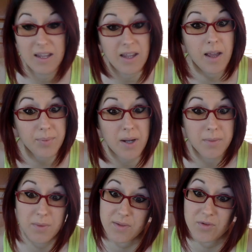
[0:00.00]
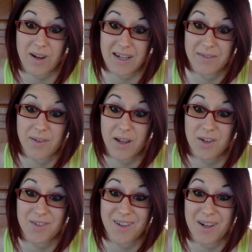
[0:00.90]
I probably would have tried if I
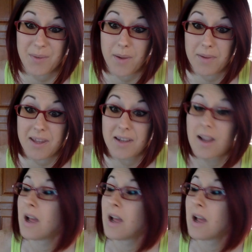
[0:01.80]
could have gotten away with it.